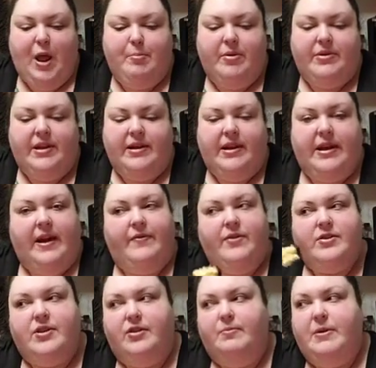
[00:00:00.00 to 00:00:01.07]
But then again,
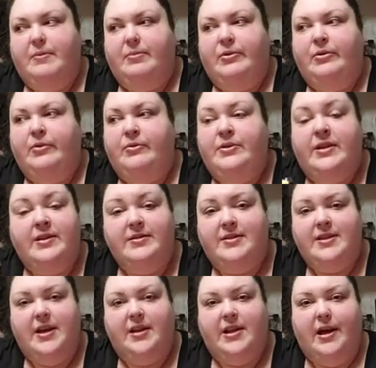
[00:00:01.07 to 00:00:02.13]
there's other people who didn't
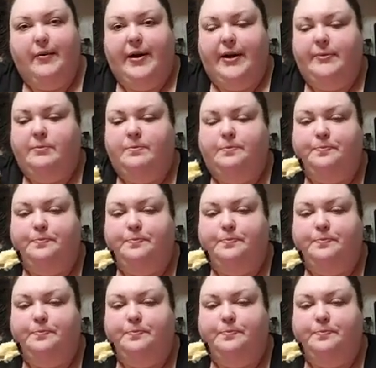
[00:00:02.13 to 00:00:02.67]
see it that way.